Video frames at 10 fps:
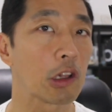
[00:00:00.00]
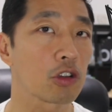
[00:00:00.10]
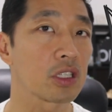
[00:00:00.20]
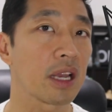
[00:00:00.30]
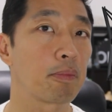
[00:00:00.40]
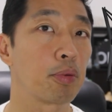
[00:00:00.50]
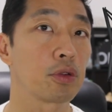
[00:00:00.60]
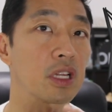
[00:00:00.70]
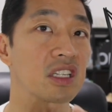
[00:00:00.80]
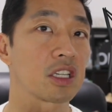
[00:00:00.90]
looks like
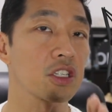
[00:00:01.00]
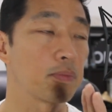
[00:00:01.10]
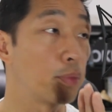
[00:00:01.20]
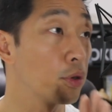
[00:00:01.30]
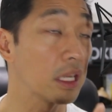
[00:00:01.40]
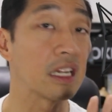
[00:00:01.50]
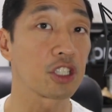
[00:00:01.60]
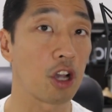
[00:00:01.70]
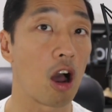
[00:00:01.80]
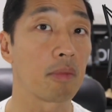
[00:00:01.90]
Putin has
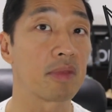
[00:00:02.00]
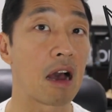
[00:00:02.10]
calmed